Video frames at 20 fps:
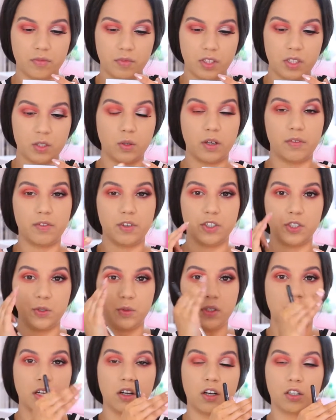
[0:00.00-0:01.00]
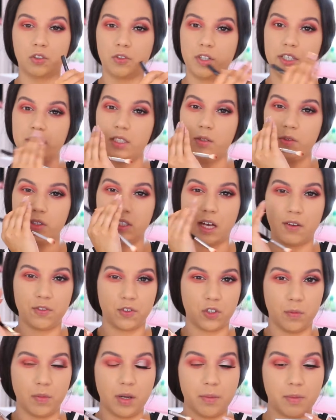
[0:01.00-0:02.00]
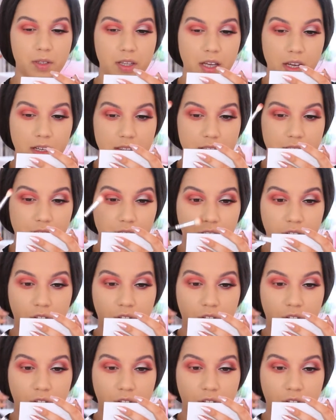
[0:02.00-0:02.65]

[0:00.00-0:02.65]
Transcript: So if you're doing a cut crease, you just have to remember that